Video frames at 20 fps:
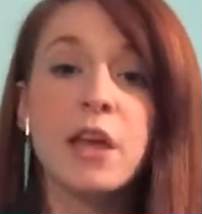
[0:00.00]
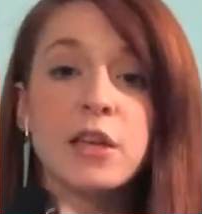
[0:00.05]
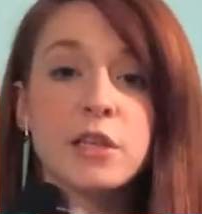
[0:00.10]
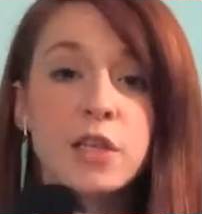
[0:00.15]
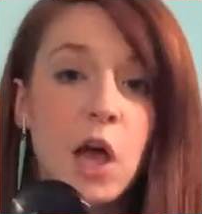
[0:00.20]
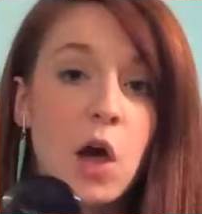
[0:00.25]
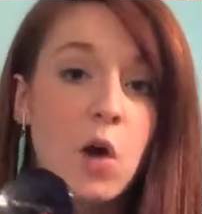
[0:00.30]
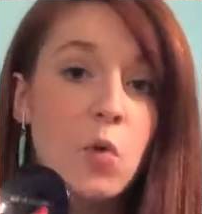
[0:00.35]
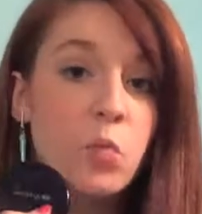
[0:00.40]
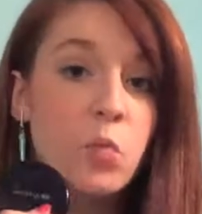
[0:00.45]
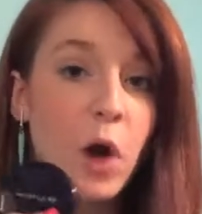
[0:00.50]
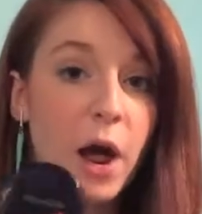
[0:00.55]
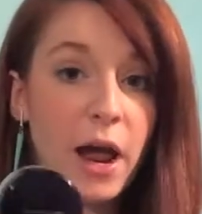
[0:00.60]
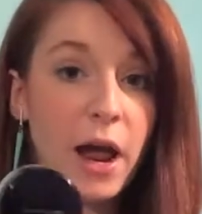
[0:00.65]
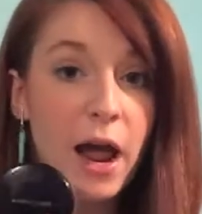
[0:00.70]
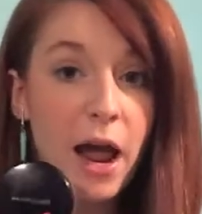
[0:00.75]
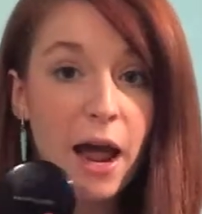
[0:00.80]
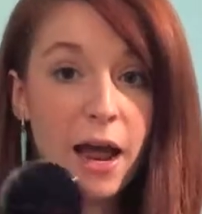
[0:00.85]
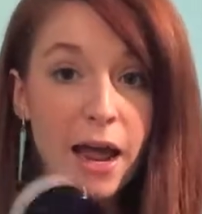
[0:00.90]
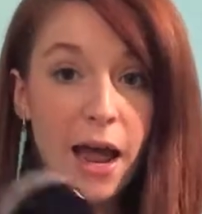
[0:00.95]
Now
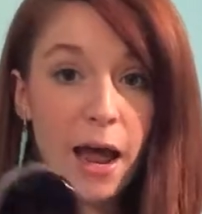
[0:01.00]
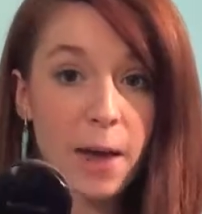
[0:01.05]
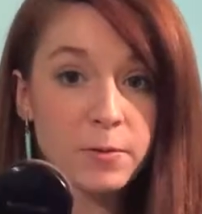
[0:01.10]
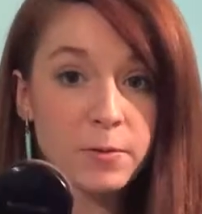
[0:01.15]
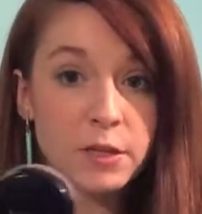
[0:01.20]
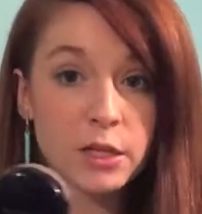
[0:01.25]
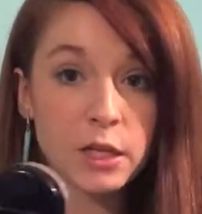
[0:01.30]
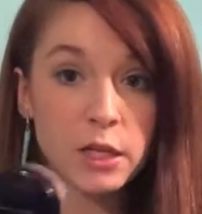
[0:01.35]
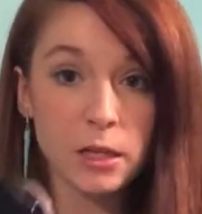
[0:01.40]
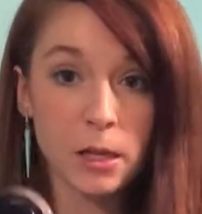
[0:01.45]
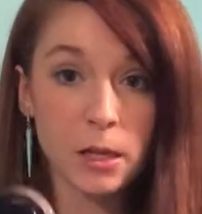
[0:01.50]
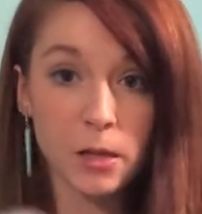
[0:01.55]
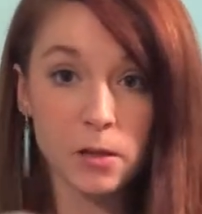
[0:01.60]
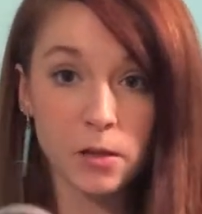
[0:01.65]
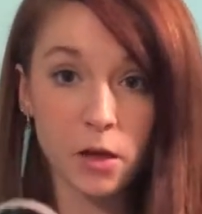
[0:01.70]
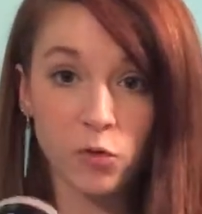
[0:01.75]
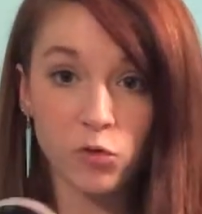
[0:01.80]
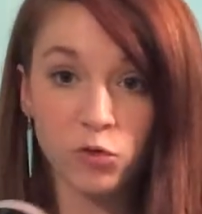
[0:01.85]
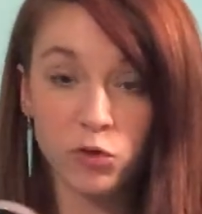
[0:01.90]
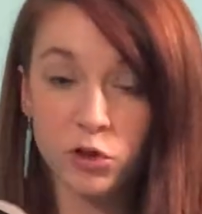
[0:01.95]
why I absolutely
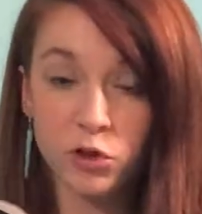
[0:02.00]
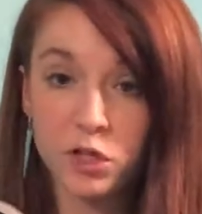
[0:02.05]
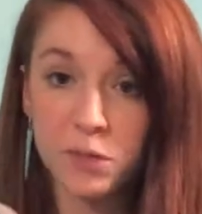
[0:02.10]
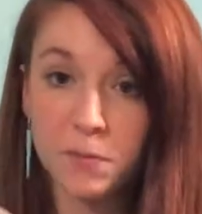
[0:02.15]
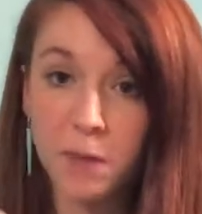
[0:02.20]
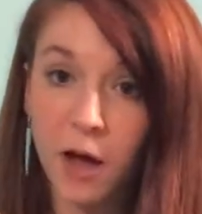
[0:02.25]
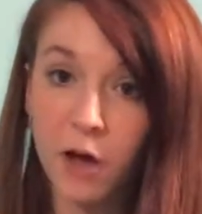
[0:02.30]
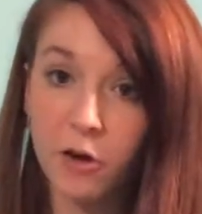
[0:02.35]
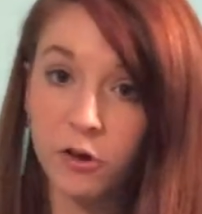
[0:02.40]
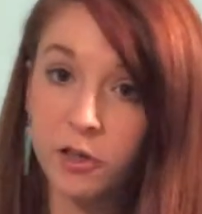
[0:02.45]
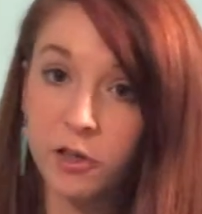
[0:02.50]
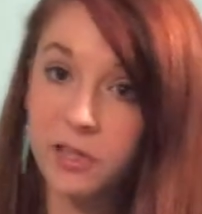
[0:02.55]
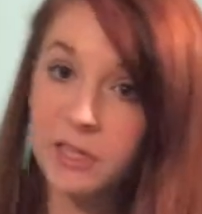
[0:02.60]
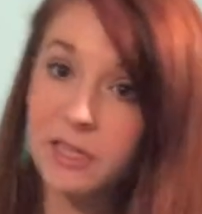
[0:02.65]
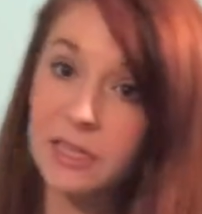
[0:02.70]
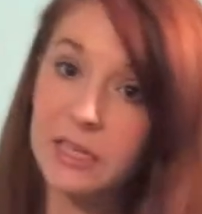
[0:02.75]
love loose powders